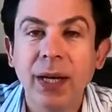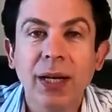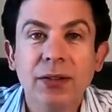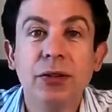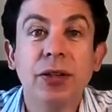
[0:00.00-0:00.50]

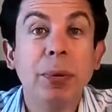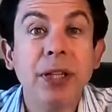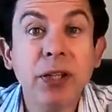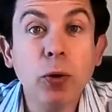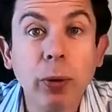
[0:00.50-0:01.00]
So it's
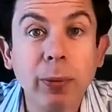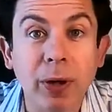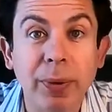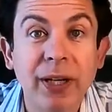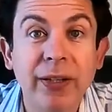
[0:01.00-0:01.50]
completely normal
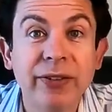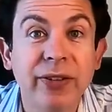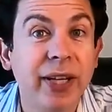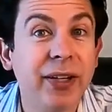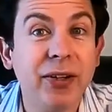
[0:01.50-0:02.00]
because
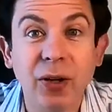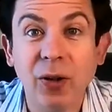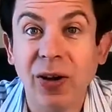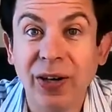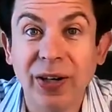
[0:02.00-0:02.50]
they no
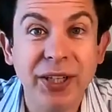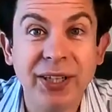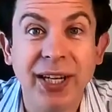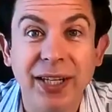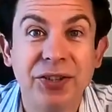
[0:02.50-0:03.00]
longer need
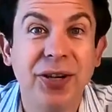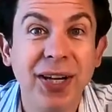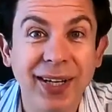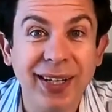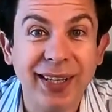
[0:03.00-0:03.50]
any
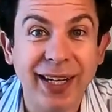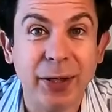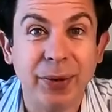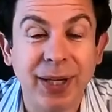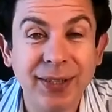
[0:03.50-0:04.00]
training in how
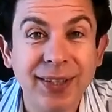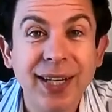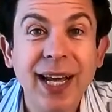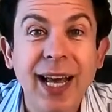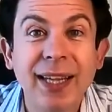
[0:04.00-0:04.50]
to hunt.
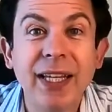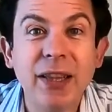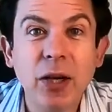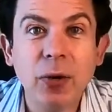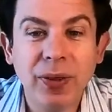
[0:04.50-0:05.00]
And they
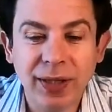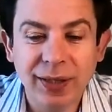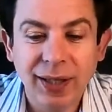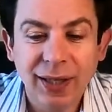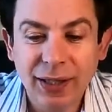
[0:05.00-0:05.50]
know that,
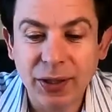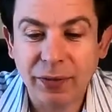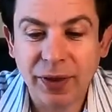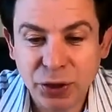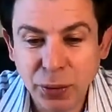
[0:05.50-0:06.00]
if
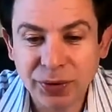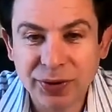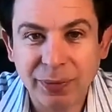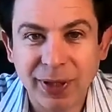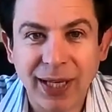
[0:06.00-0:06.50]
they chew on
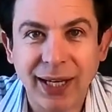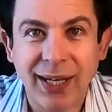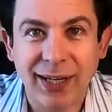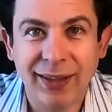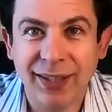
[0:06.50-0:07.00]
something
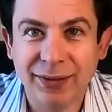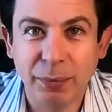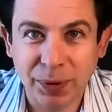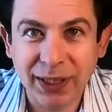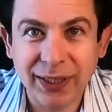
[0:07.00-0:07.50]
and it doesn't
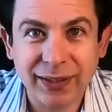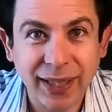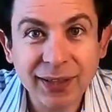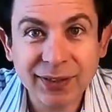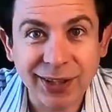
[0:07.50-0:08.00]
bleed and
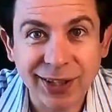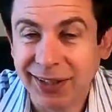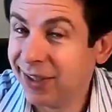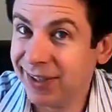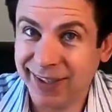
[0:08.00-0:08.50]
taste good,
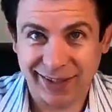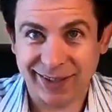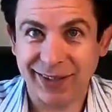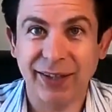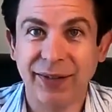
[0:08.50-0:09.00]
then
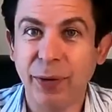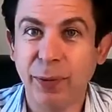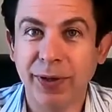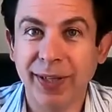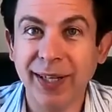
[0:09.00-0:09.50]
it's not really
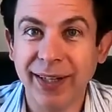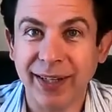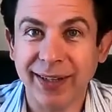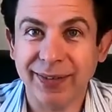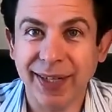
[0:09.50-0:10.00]
worth killing,
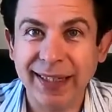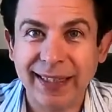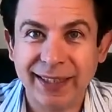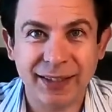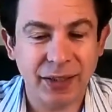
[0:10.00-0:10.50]
right?
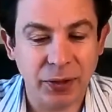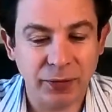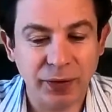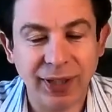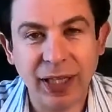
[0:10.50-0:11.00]
Because, if
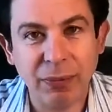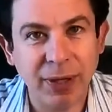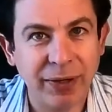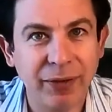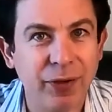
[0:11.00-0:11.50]
you think
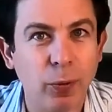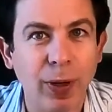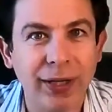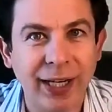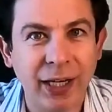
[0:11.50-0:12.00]
about it, if you're a
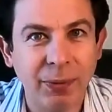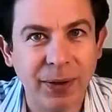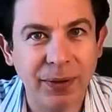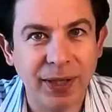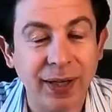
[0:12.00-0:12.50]
wild animal
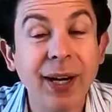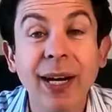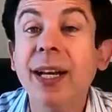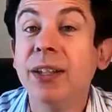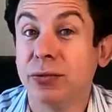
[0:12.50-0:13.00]
out there,
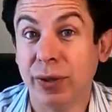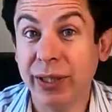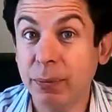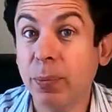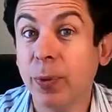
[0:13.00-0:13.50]
it's really
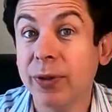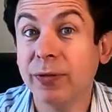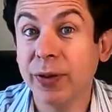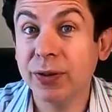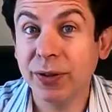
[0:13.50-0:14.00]
important
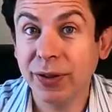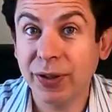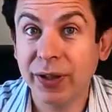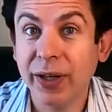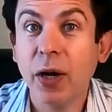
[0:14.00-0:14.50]
for you to
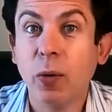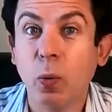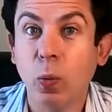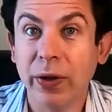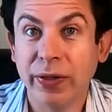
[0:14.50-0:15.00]
learn
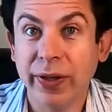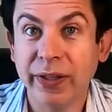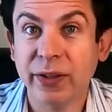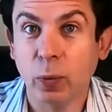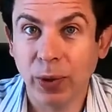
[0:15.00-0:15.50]
what
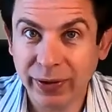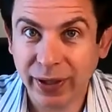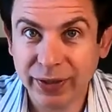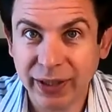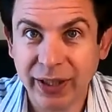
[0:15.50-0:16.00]
things are worth
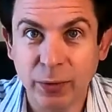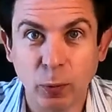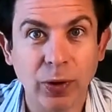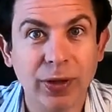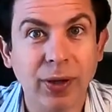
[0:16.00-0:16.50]
hunting and
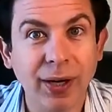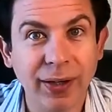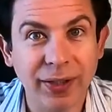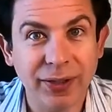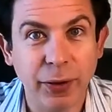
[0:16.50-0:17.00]
what
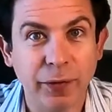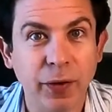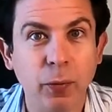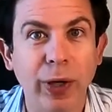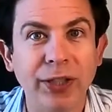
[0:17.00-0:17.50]
aren't. If
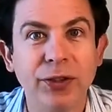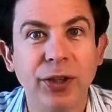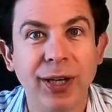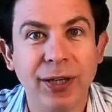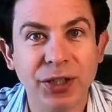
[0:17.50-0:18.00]
you waste your
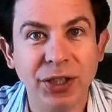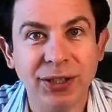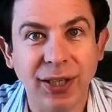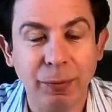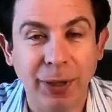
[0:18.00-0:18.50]
energy and
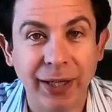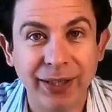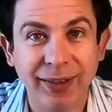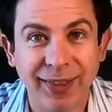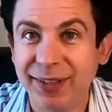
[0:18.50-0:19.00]
time
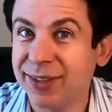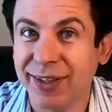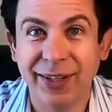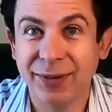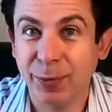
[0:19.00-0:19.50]
hunting things that
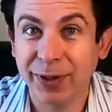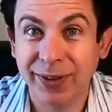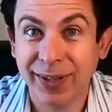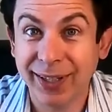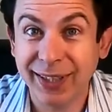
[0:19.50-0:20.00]
aren't worth
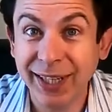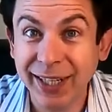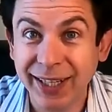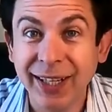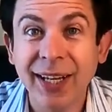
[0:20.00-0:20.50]

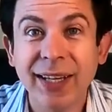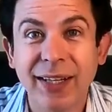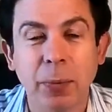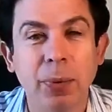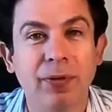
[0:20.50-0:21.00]
eating, they
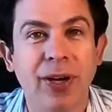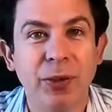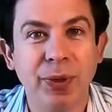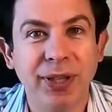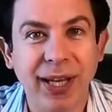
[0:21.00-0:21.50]
don't provide you
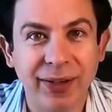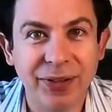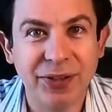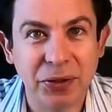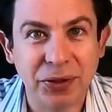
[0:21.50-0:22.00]
with
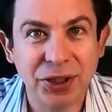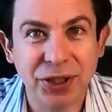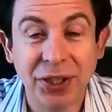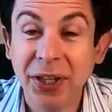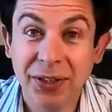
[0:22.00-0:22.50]
calories and
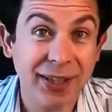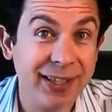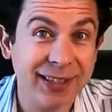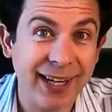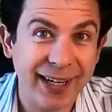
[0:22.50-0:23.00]
nutrition, you're going
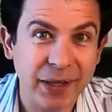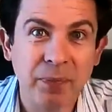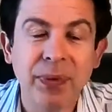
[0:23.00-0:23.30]
to die.